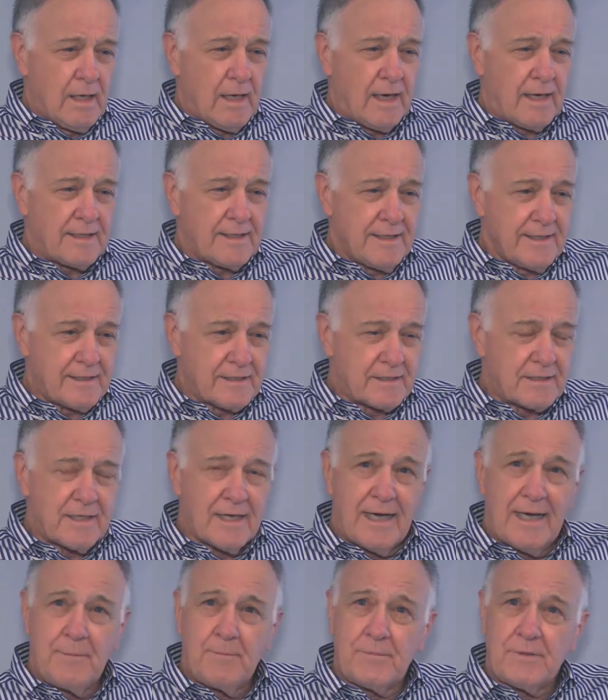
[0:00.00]
I think it's
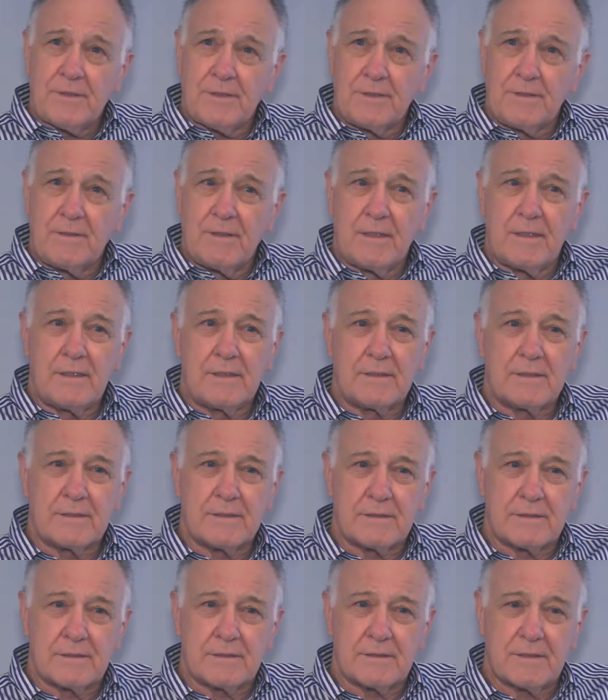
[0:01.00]
time to
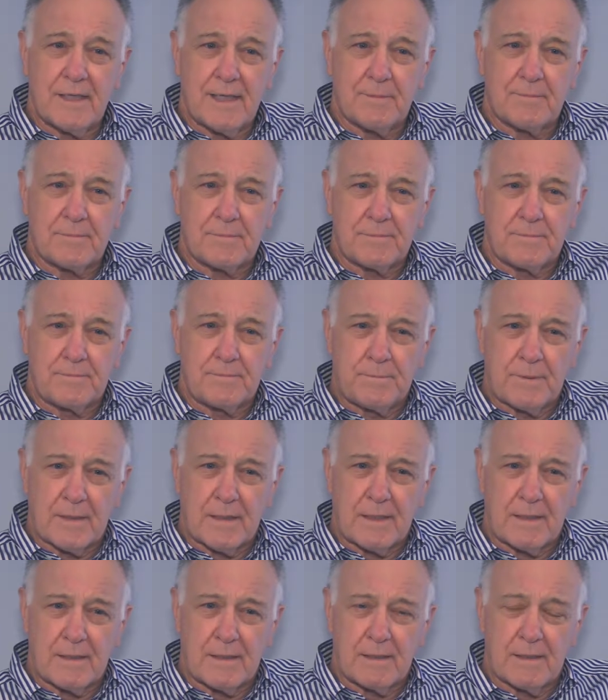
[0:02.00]
stop
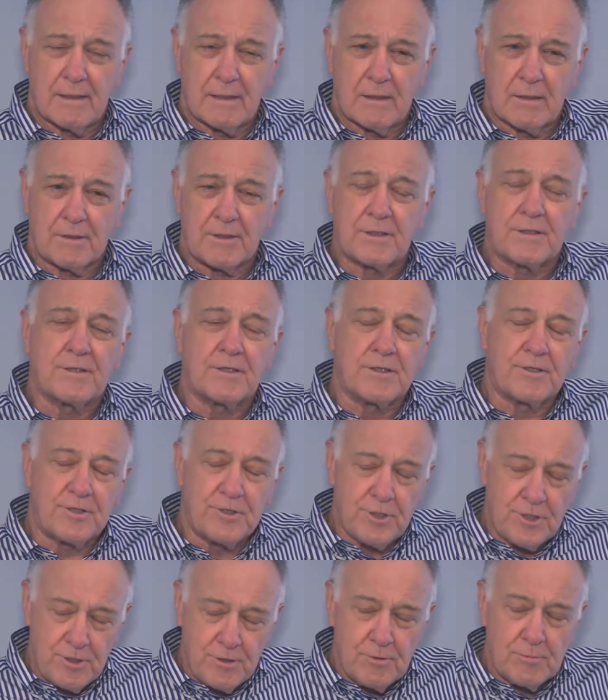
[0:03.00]
or
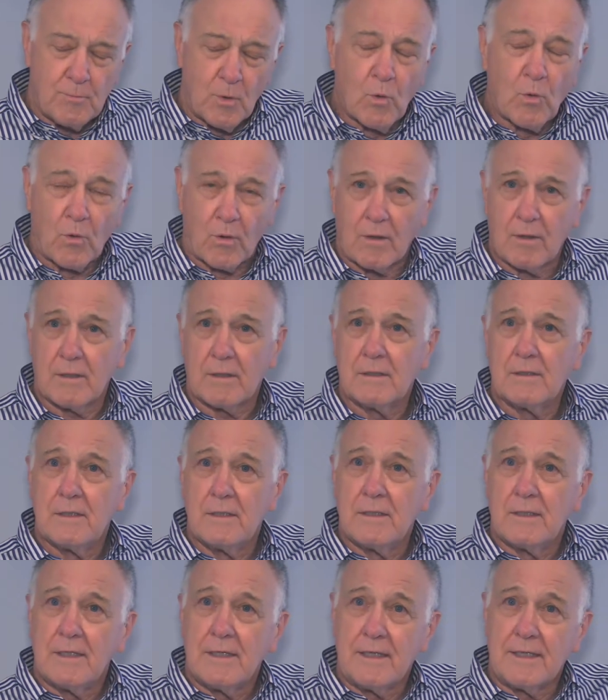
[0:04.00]
to do more,
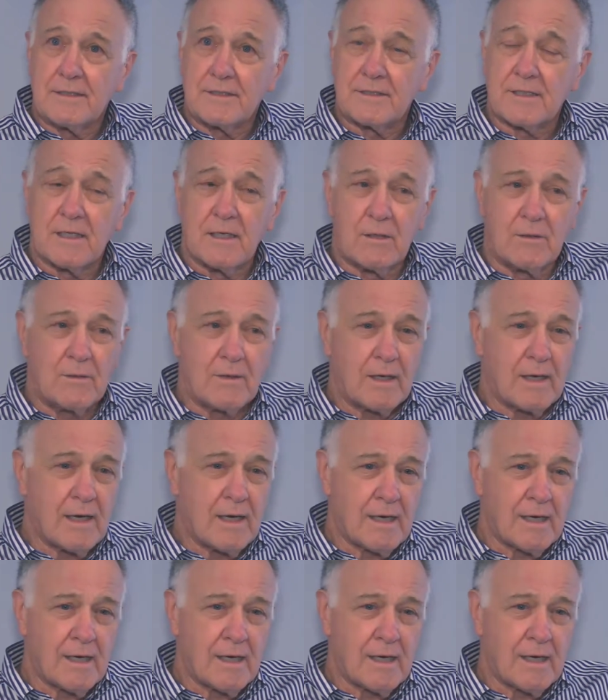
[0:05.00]
and so